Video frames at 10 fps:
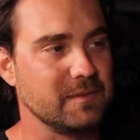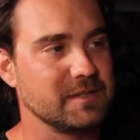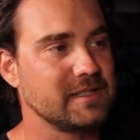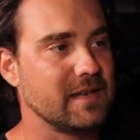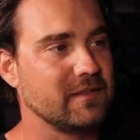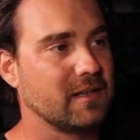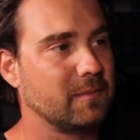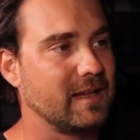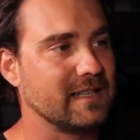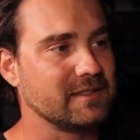I'm just having a
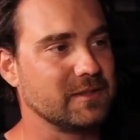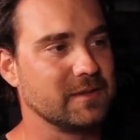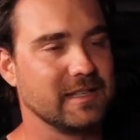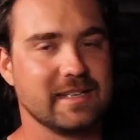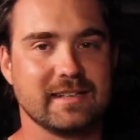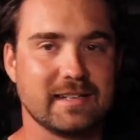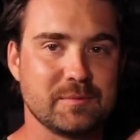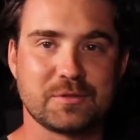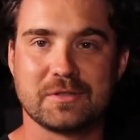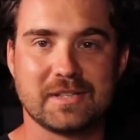blast doing it, and
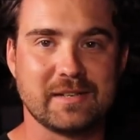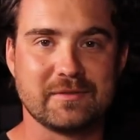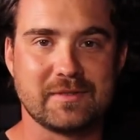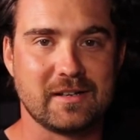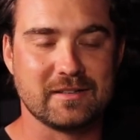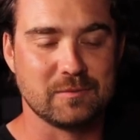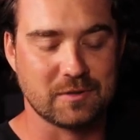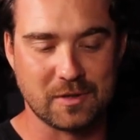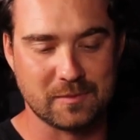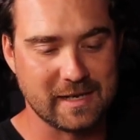I'm sure Dave and Volley
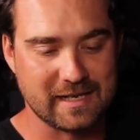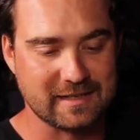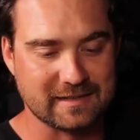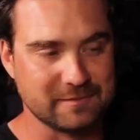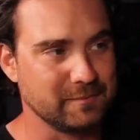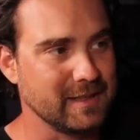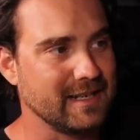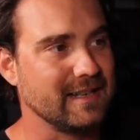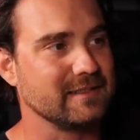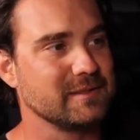will go back and
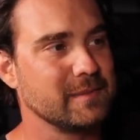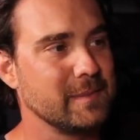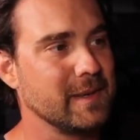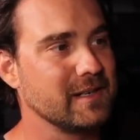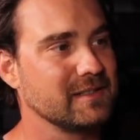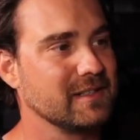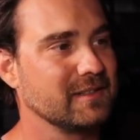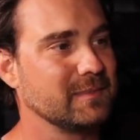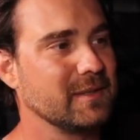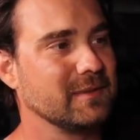pick out some embarrassing
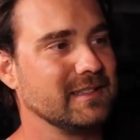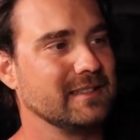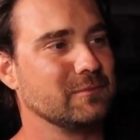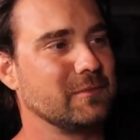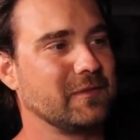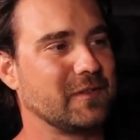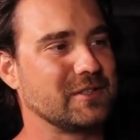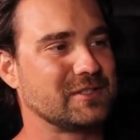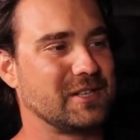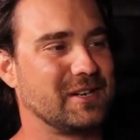clip that we did when we first